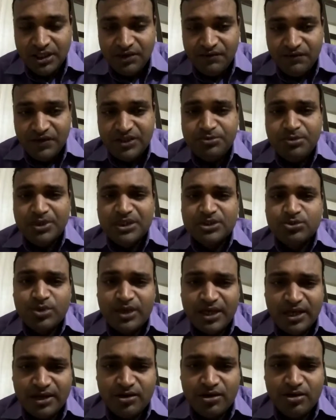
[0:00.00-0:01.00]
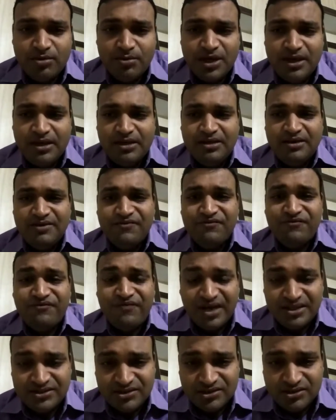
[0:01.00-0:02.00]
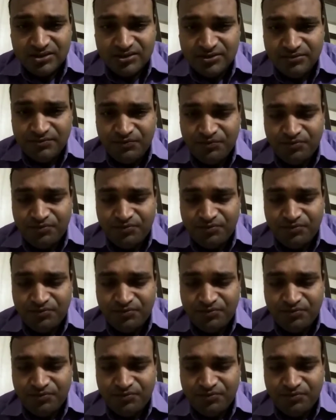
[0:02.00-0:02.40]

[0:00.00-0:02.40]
which makes very economical, faster,